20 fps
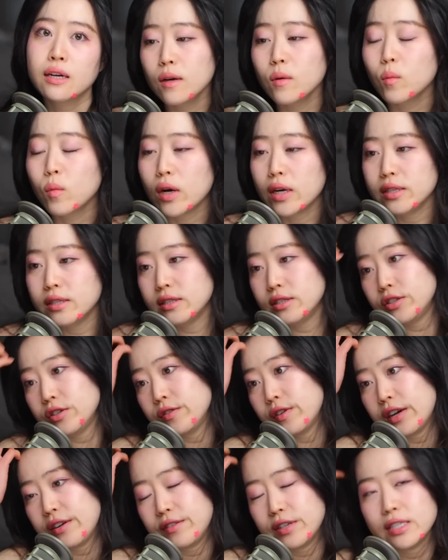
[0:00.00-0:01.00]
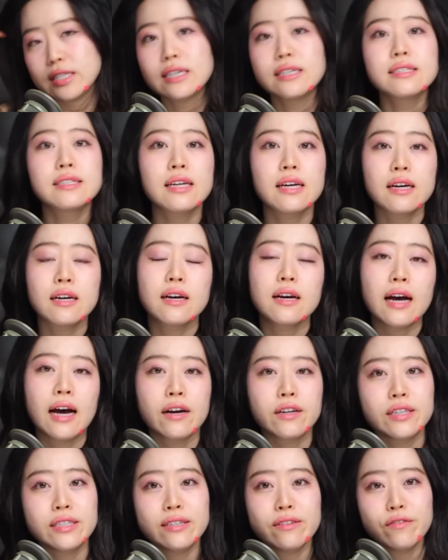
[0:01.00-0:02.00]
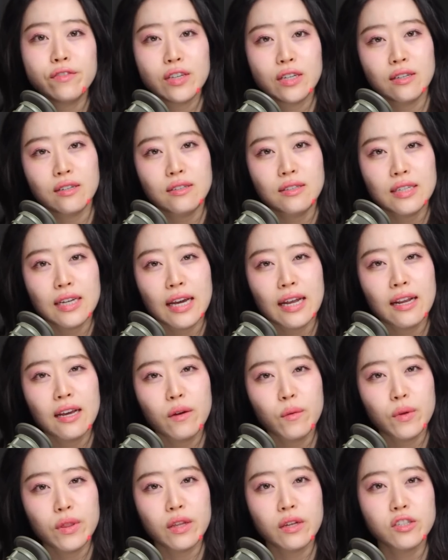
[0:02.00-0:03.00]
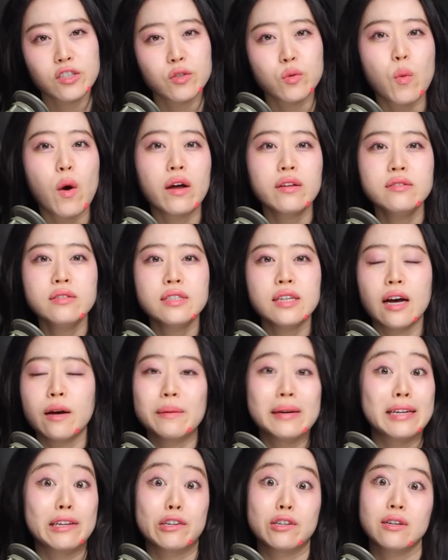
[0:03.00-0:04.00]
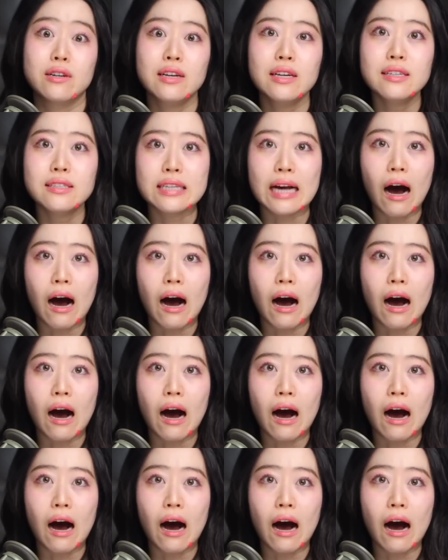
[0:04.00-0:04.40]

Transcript: One survivor says, how does it feel to get hit with it just once? I mean, your knees